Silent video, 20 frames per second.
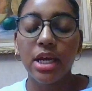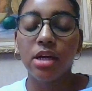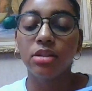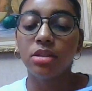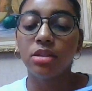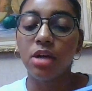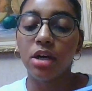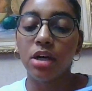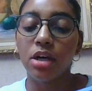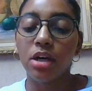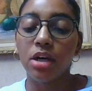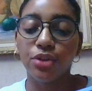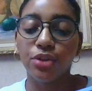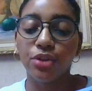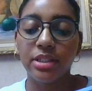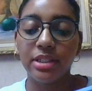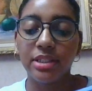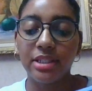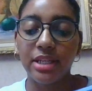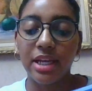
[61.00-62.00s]

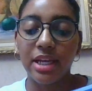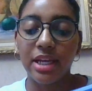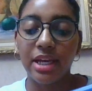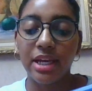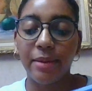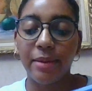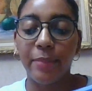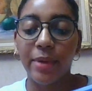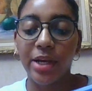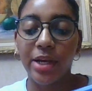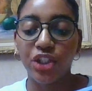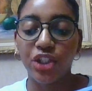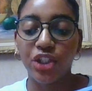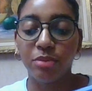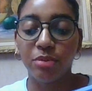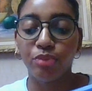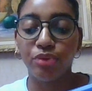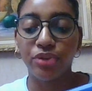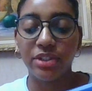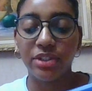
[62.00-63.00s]
Doctors say the
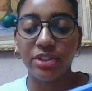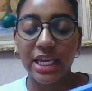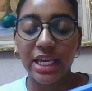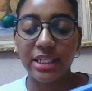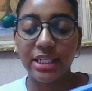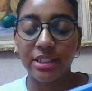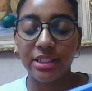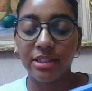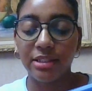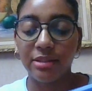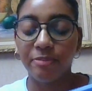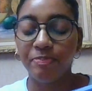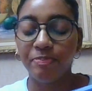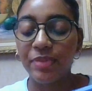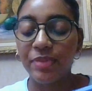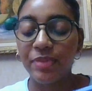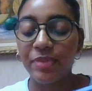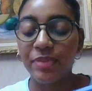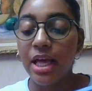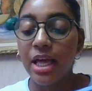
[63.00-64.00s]
patient presented.
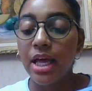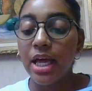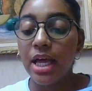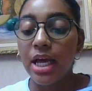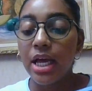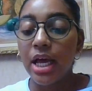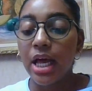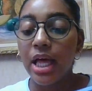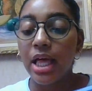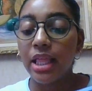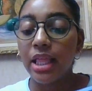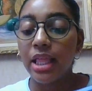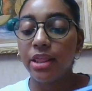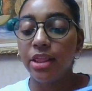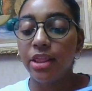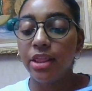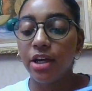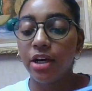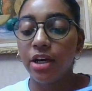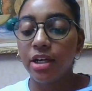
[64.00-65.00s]

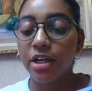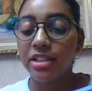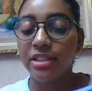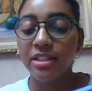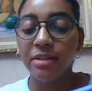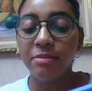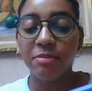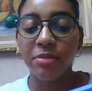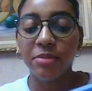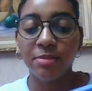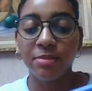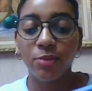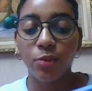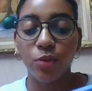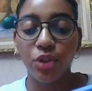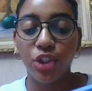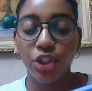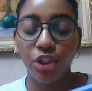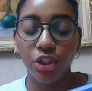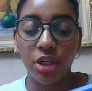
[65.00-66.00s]
The symptom
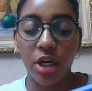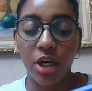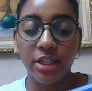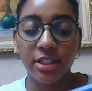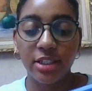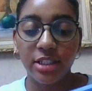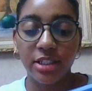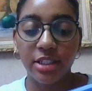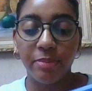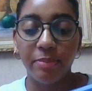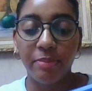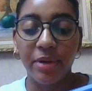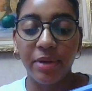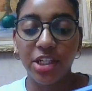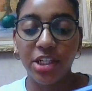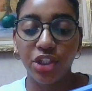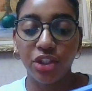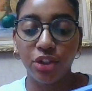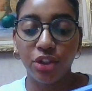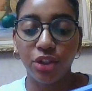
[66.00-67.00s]
which causes a
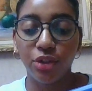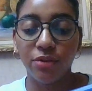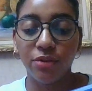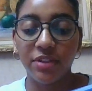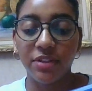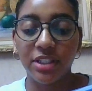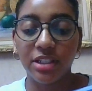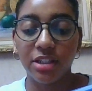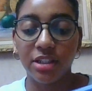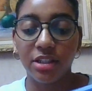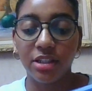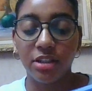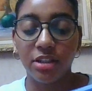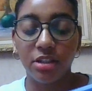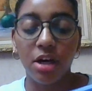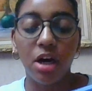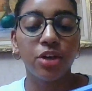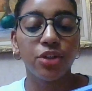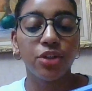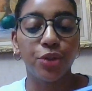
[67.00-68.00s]
patient to visit
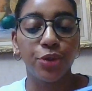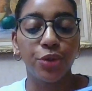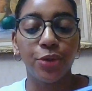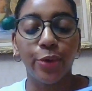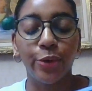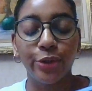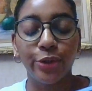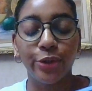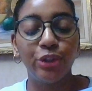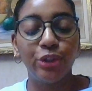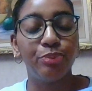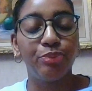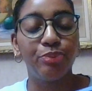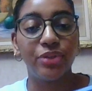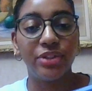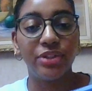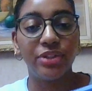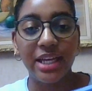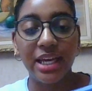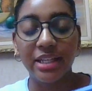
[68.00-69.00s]
doctor or to
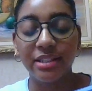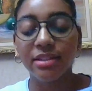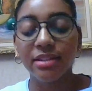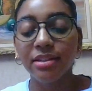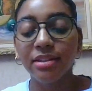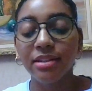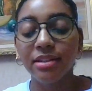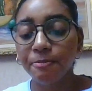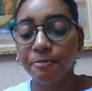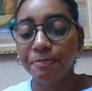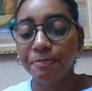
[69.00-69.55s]
present